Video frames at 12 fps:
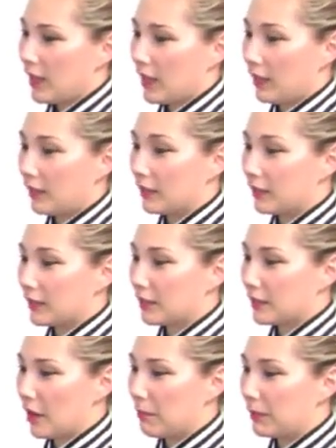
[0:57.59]
And
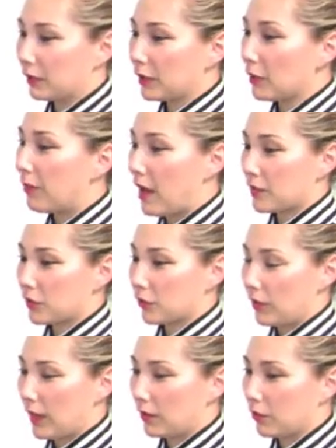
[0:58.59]
it's building a
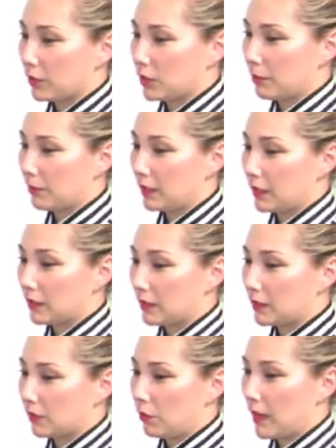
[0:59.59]
box ring, which
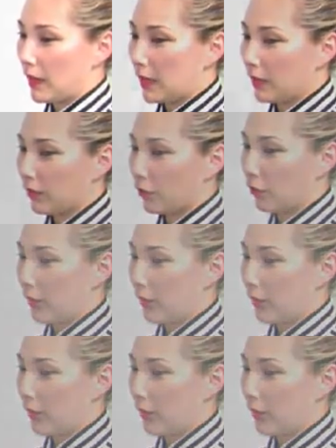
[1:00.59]
means you make the